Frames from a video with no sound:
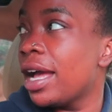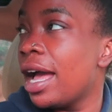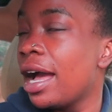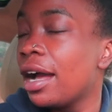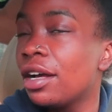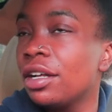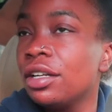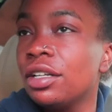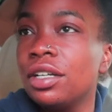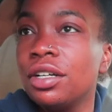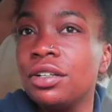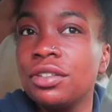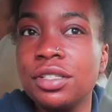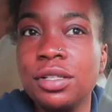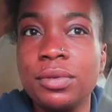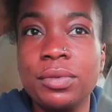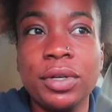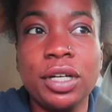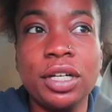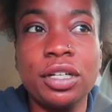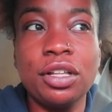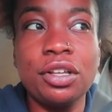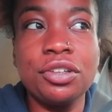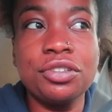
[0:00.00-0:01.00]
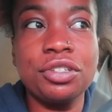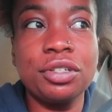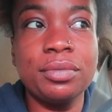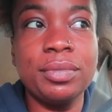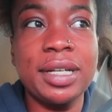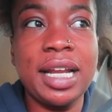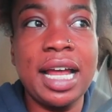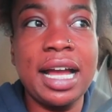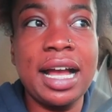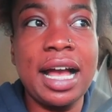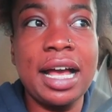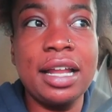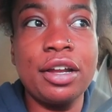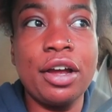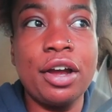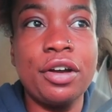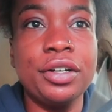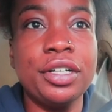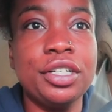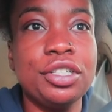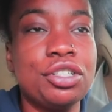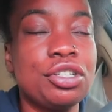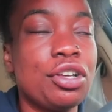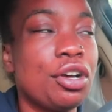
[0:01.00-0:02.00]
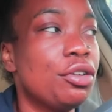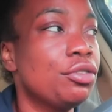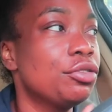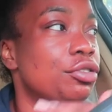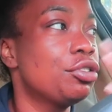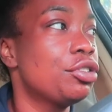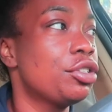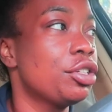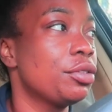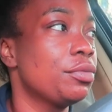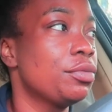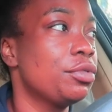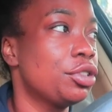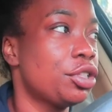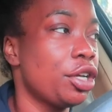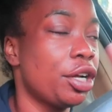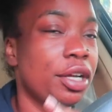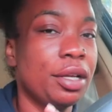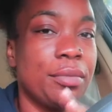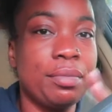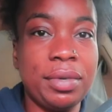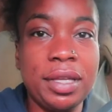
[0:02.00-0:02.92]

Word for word: I could go somewhere closer, but I kind of already told certain